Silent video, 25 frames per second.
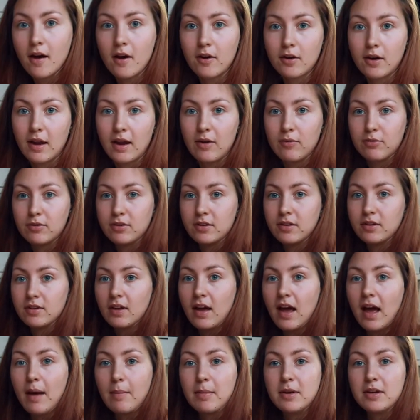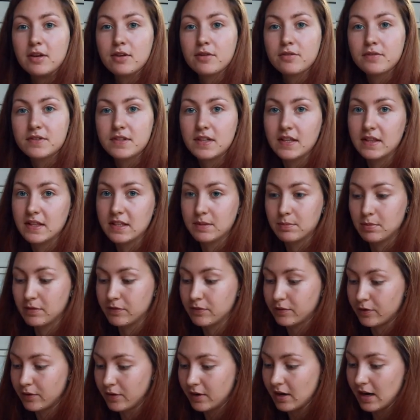Okay, you've seen this
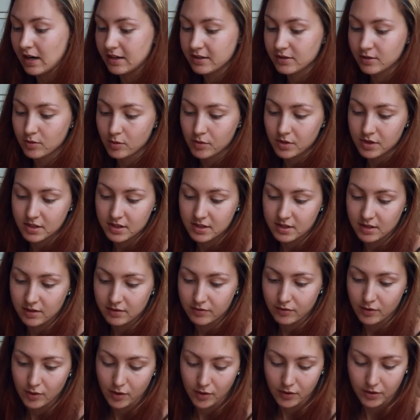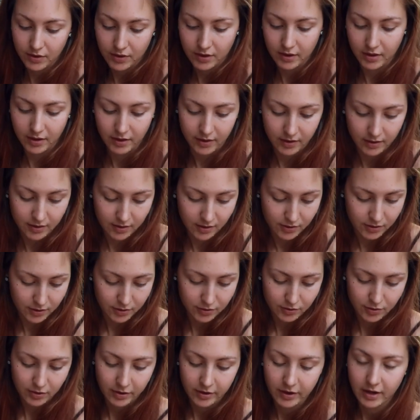before. I screw this stuff on the on
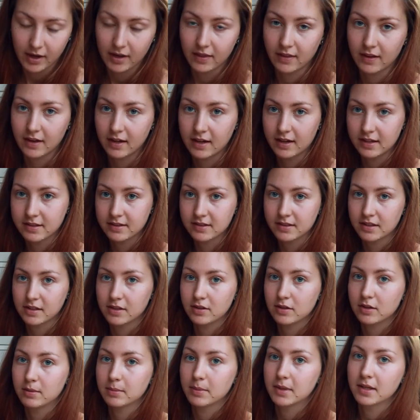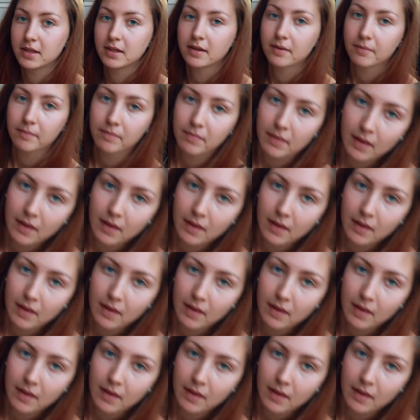the drawer and then I'll see you in a minute.